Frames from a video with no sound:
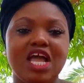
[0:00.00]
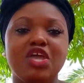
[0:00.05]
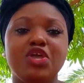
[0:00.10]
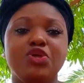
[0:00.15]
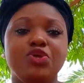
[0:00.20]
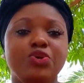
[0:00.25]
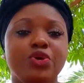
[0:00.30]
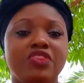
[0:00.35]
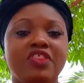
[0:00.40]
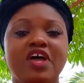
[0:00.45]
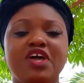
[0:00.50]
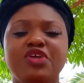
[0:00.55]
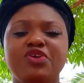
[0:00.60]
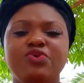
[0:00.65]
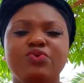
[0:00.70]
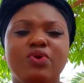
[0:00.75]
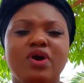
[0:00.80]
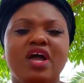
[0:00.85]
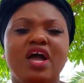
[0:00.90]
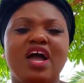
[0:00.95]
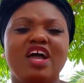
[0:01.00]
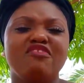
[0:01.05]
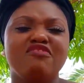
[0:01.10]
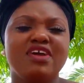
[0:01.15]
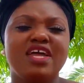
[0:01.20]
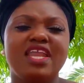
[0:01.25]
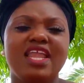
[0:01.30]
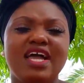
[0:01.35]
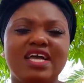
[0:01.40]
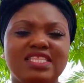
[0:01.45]
that
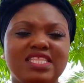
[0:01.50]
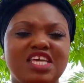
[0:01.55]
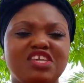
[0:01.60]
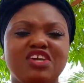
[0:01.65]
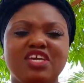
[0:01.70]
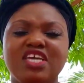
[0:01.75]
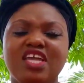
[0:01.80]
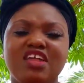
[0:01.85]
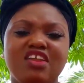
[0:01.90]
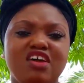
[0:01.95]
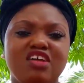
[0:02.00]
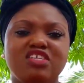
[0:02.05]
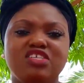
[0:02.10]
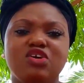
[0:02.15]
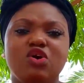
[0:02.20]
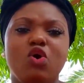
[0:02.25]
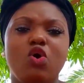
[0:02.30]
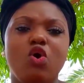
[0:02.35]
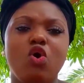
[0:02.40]
you cannot